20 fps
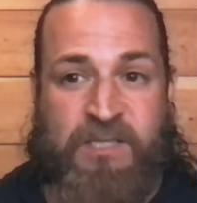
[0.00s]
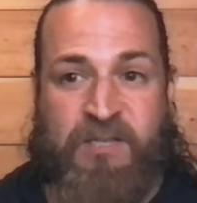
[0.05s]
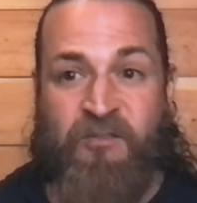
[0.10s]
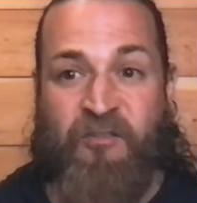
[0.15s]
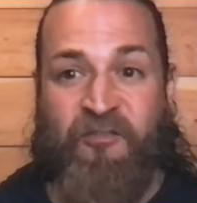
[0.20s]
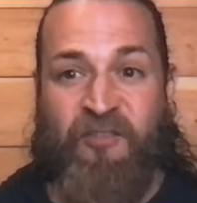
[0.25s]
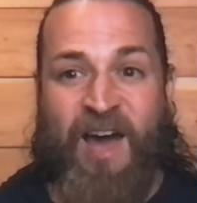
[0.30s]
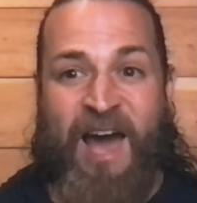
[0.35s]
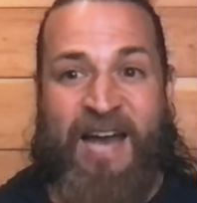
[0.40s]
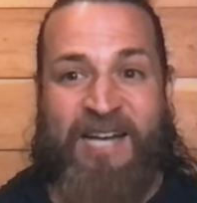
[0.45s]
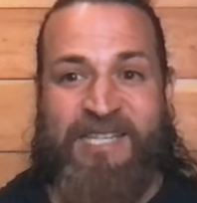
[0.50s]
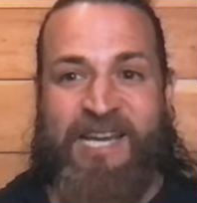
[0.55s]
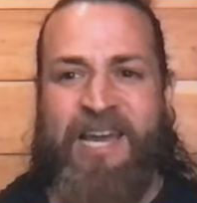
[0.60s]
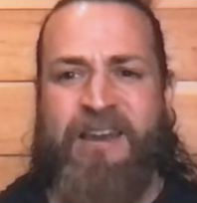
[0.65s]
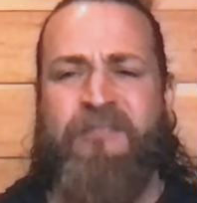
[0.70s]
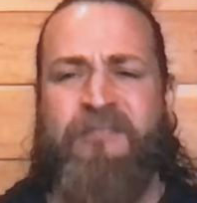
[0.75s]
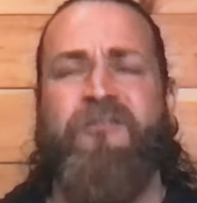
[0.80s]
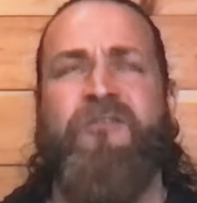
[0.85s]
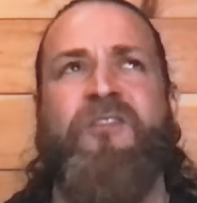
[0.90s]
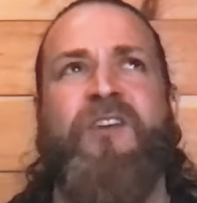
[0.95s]
In fact, I had
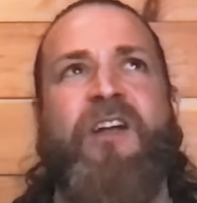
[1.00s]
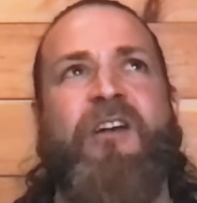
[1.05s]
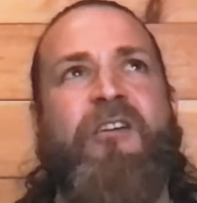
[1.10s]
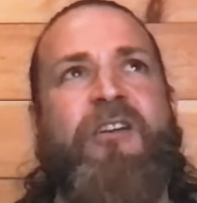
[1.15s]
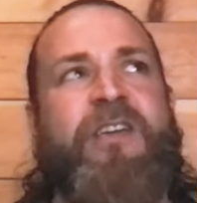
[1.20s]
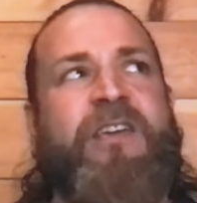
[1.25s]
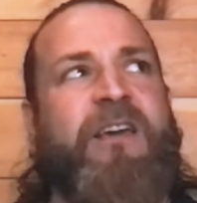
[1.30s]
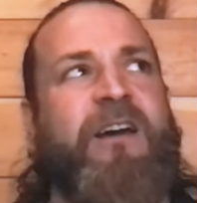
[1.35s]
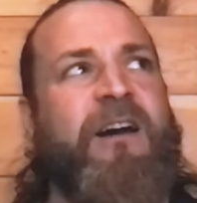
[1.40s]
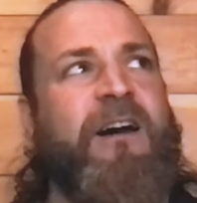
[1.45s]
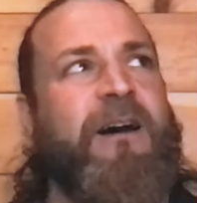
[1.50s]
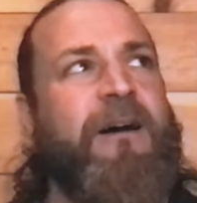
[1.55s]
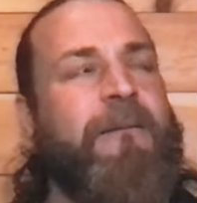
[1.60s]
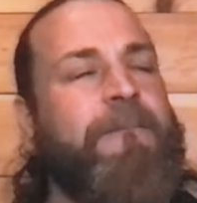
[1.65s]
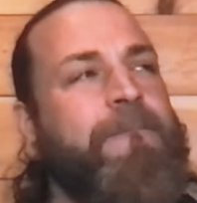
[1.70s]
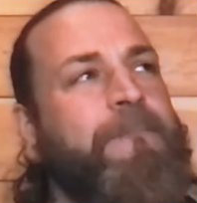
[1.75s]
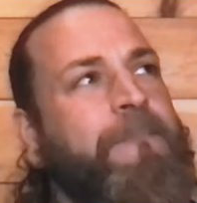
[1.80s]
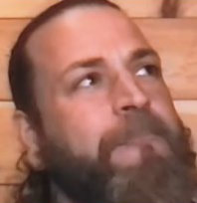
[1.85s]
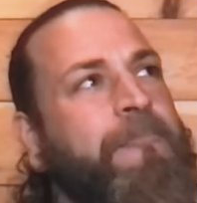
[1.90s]
a very um